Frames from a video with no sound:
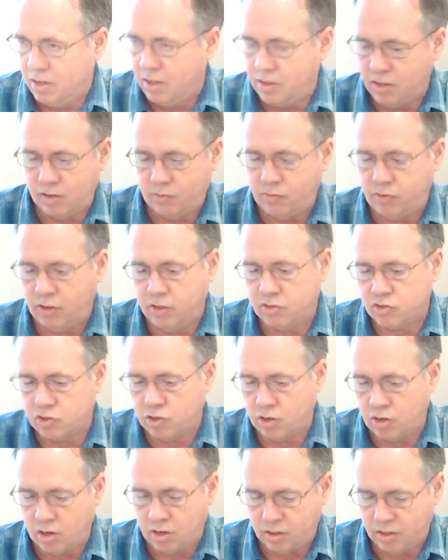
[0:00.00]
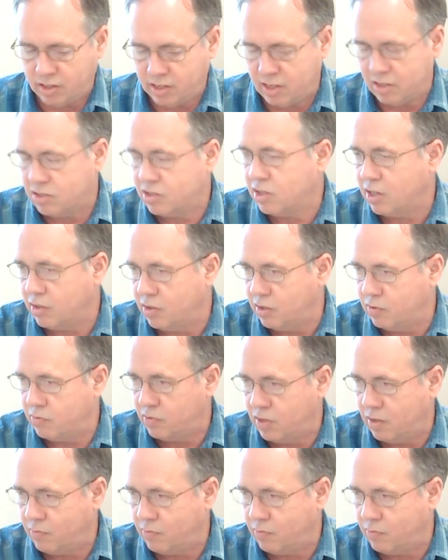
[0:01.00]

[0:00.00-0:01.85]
They've listed all, like I say,